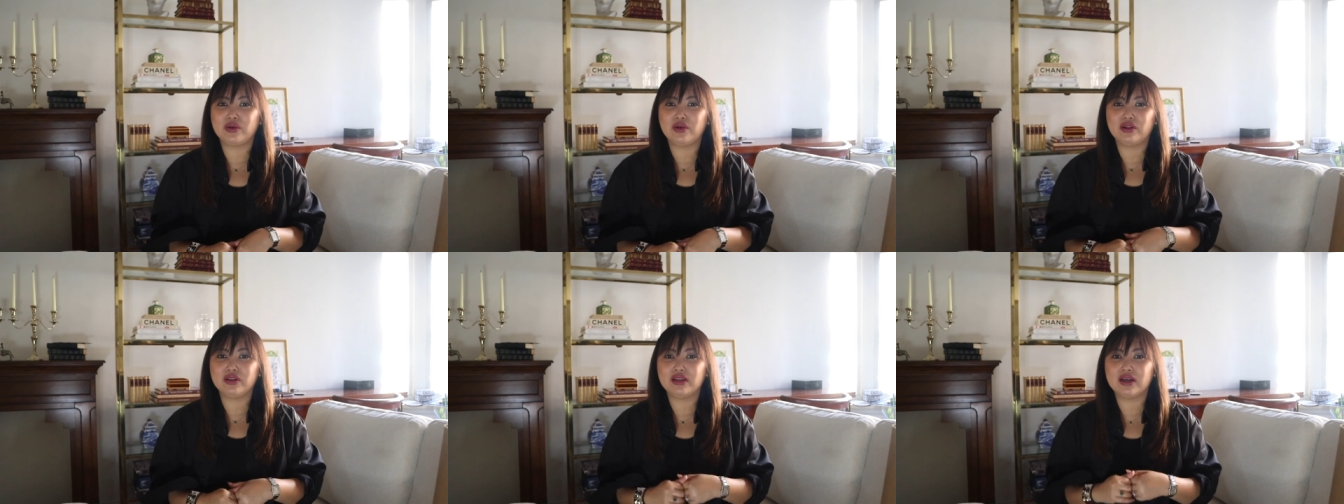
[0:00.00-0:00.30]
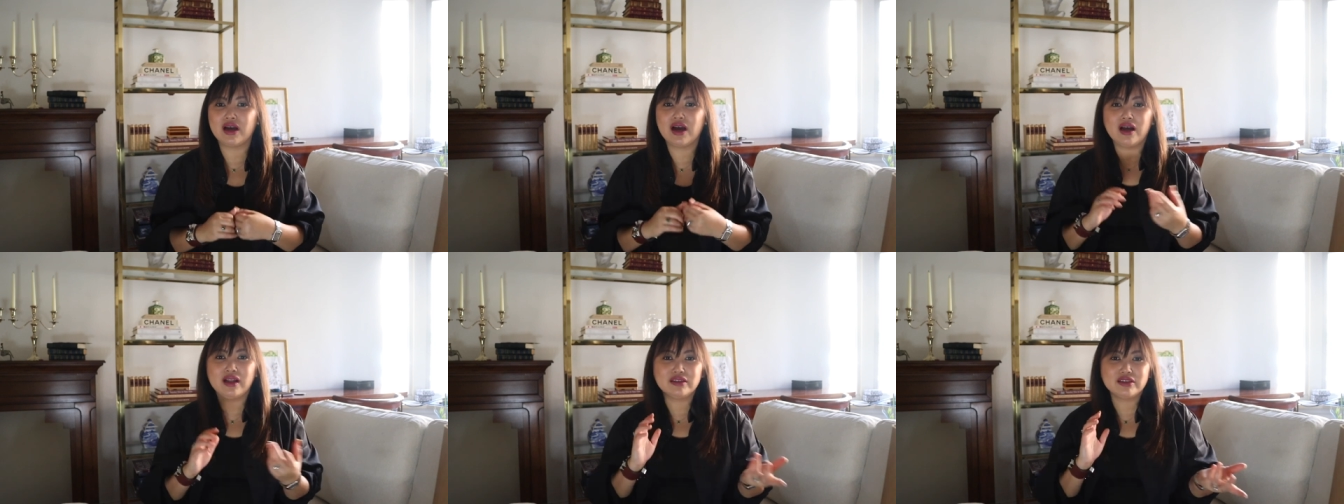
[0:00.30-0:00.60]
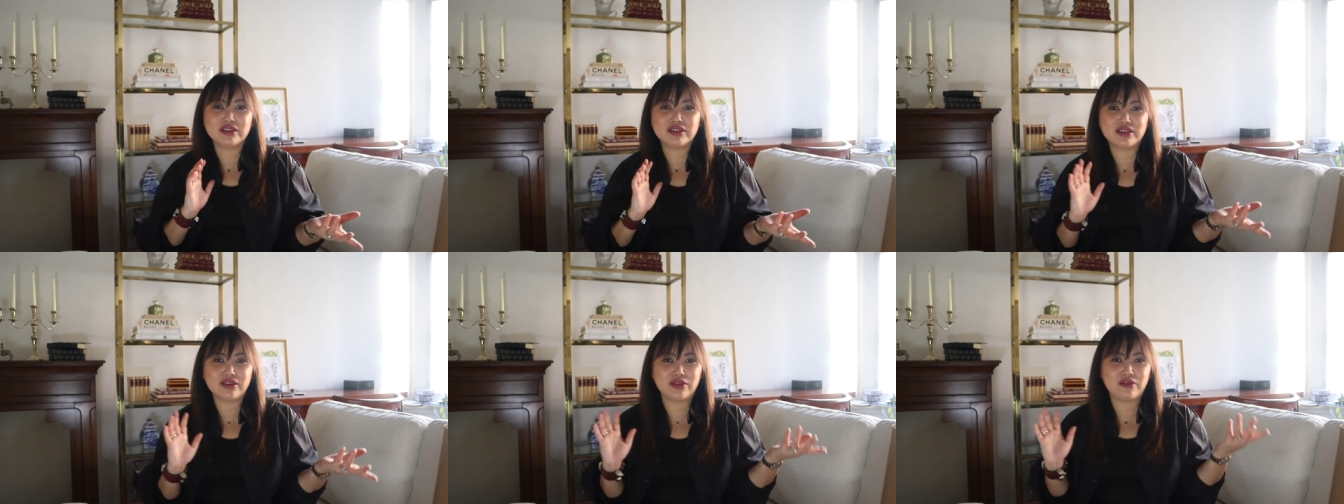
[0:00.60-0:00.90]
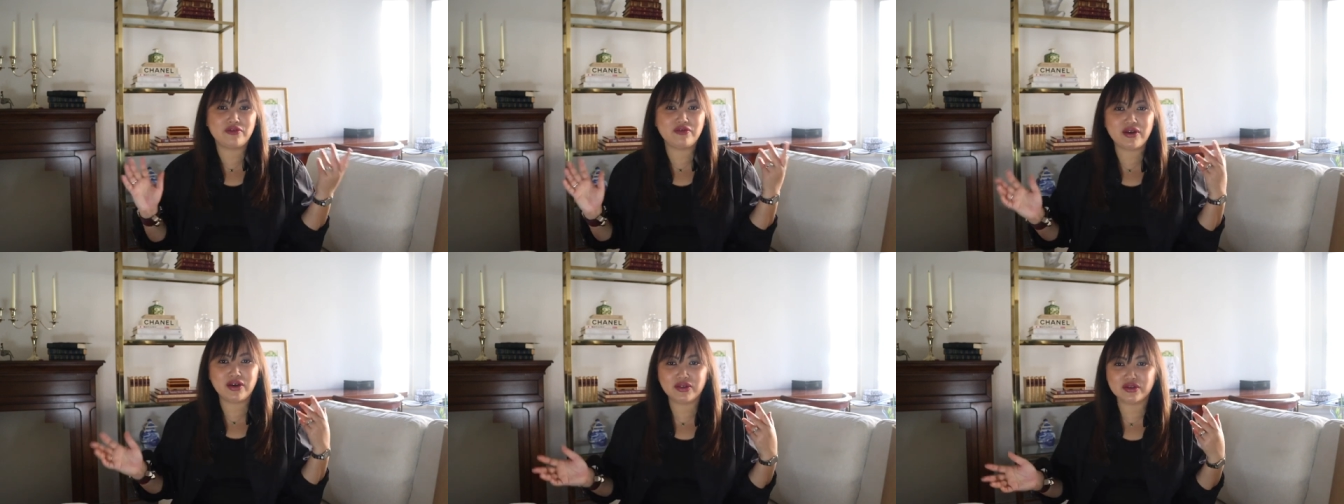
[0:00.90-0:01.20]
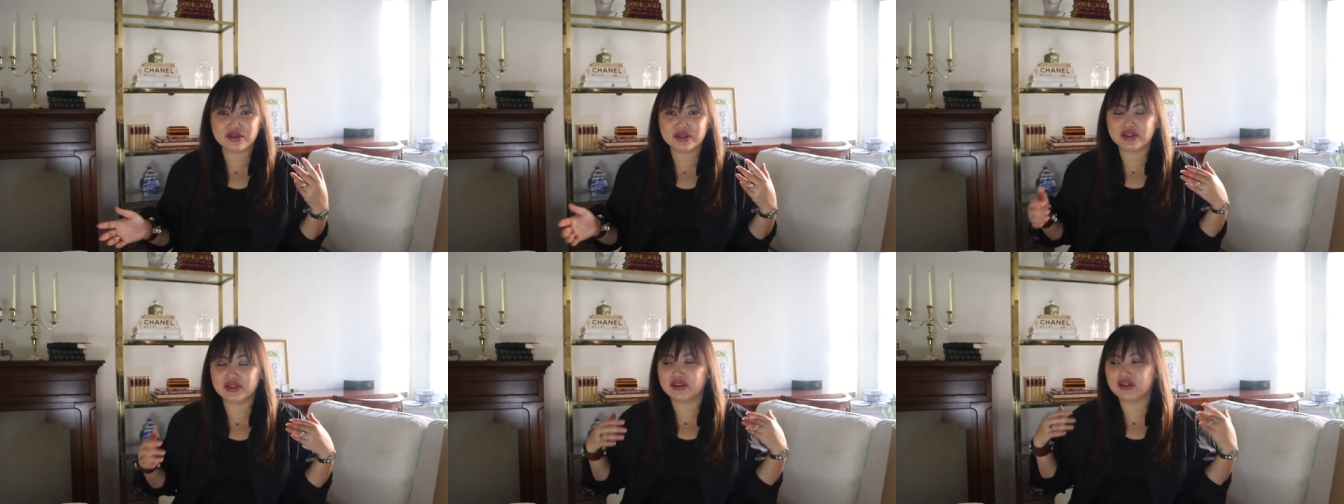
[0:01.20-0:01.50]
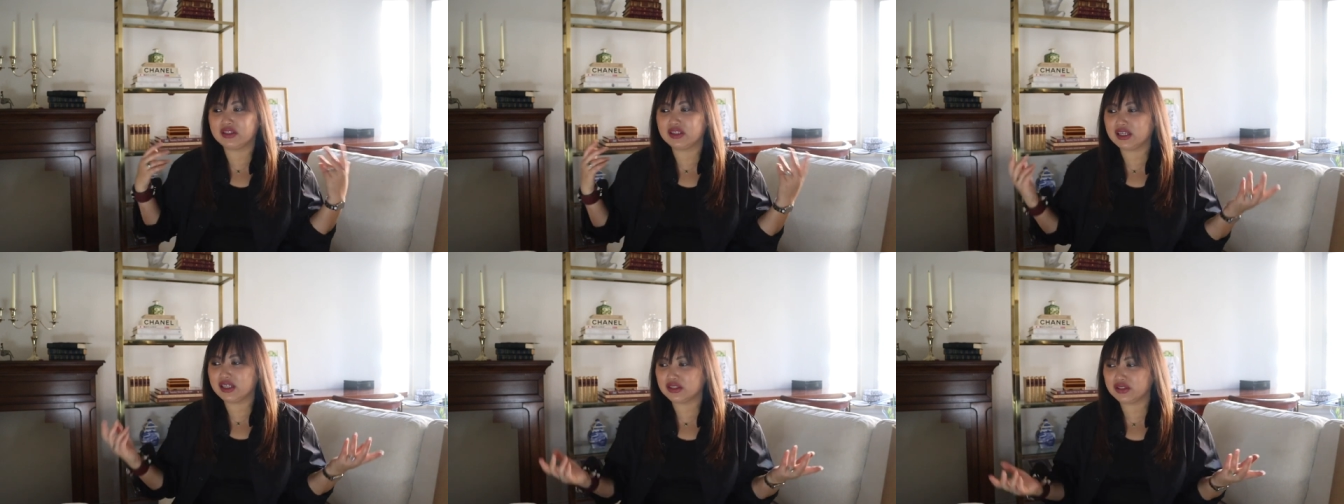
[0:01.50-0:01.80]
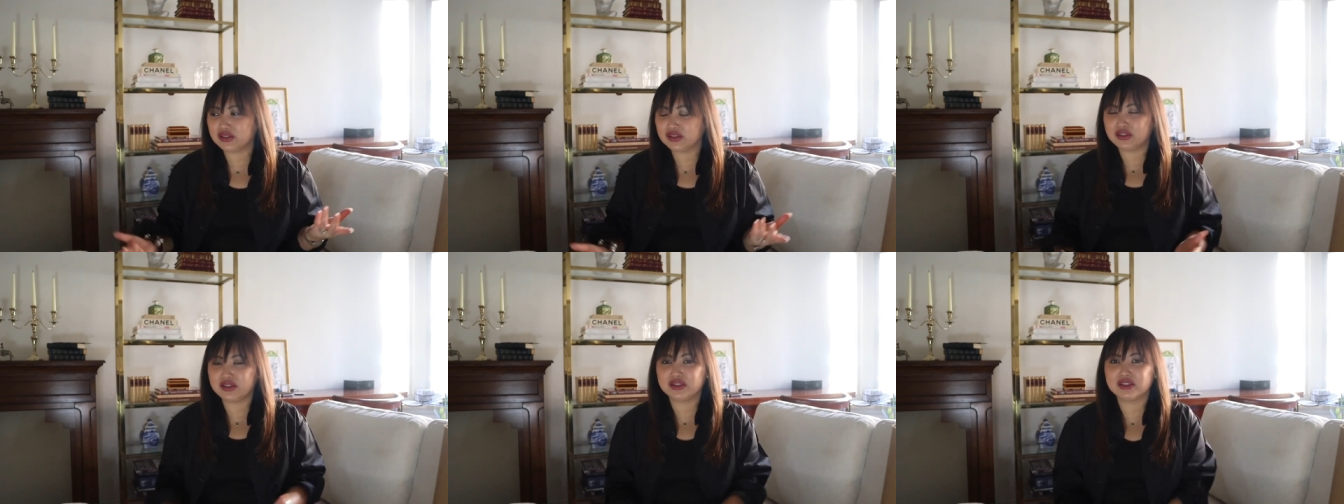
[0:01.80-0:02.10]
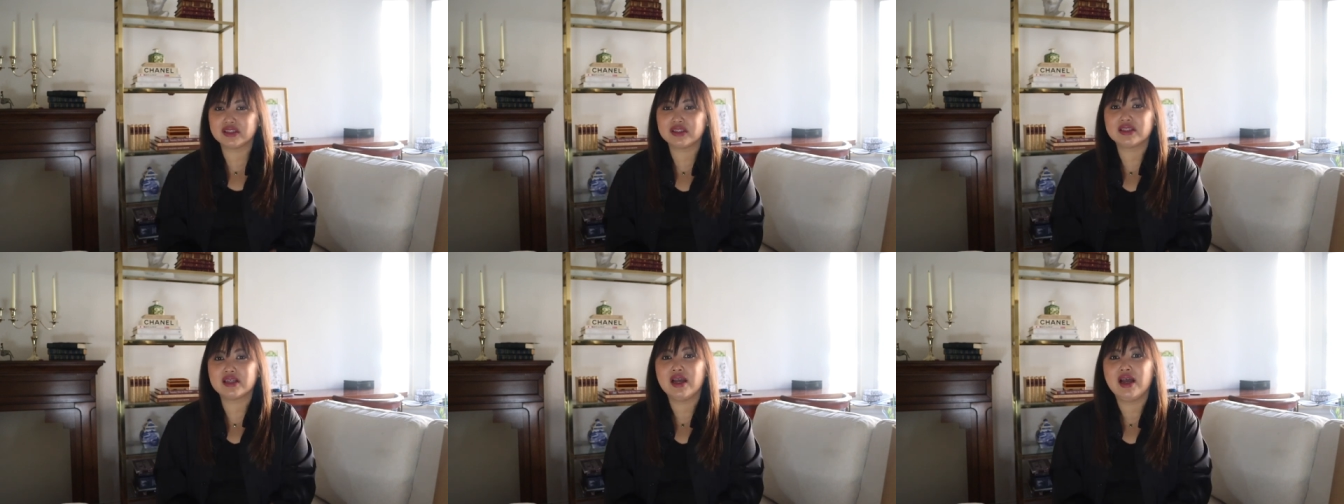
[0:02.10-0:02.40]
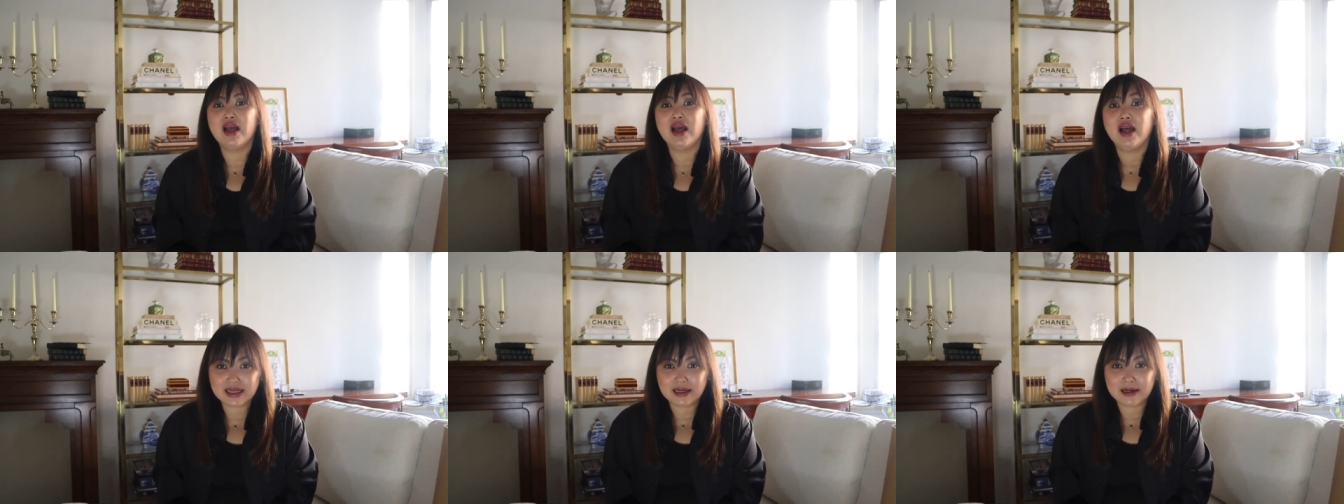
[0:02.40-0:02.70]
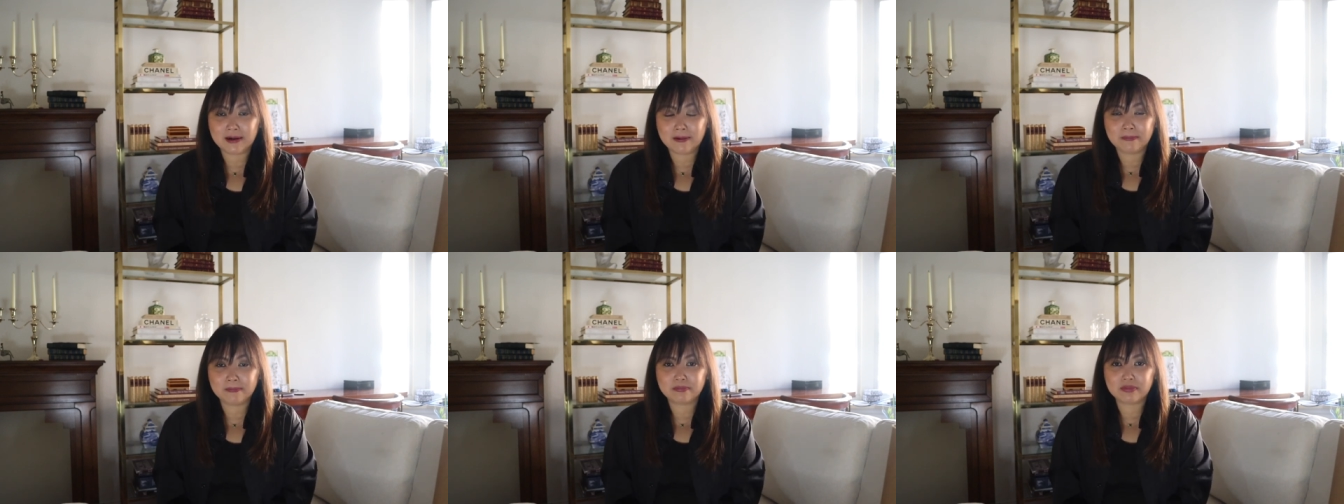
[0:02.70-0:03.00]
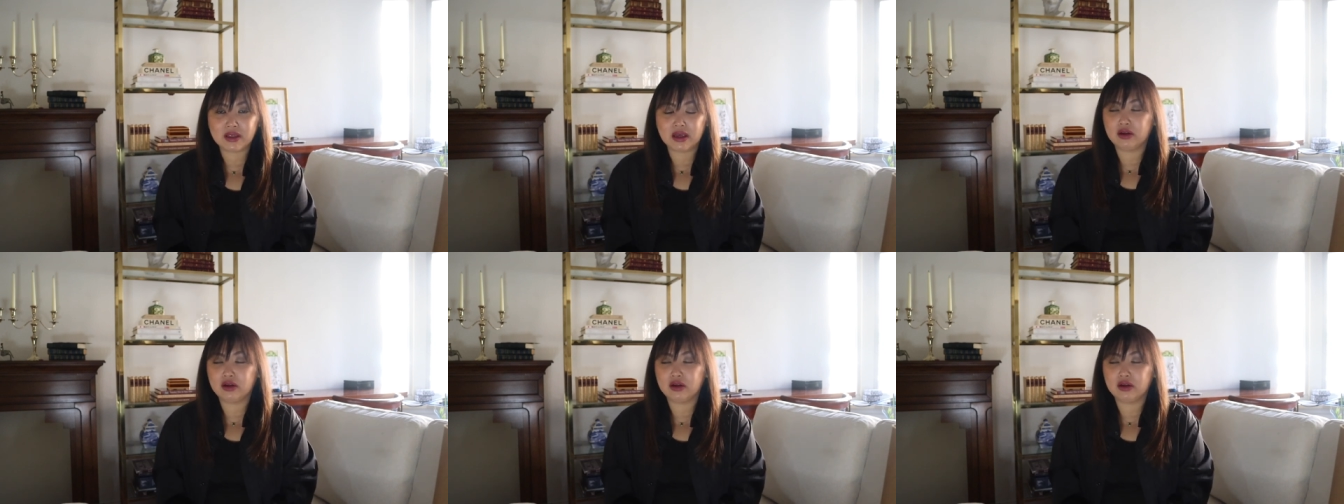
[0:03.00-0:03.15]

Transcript: all the colors and the feathers and the textures um,